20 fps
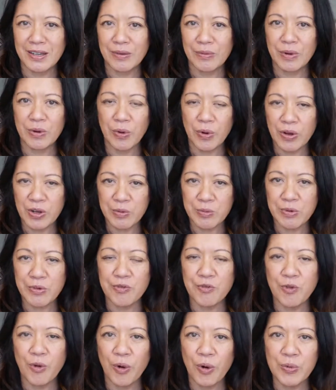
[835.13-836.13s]
We're going to
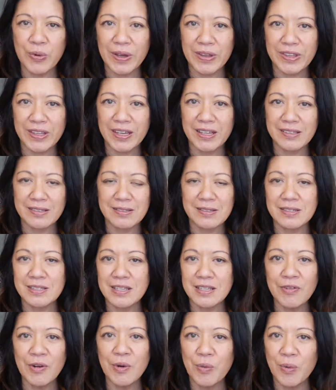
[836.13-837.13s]
move forward with it,
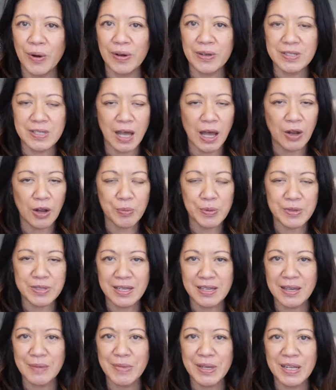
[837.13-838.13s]
see if it works,
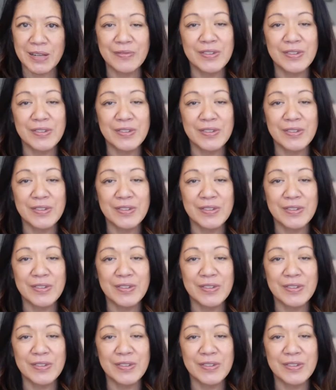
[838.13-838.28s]
100% committed.